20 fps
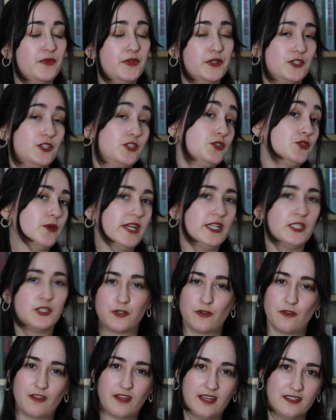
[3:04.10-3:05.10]
the
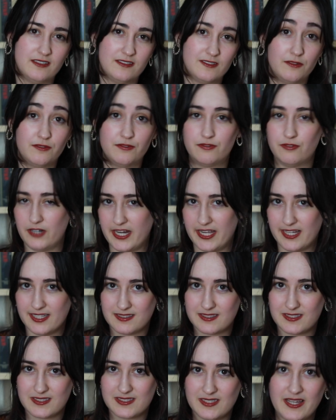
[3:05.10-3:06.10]
Stranger Things of
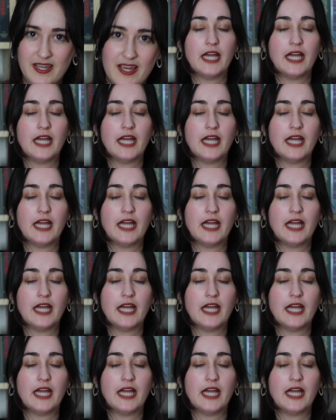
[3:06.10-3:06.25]
France.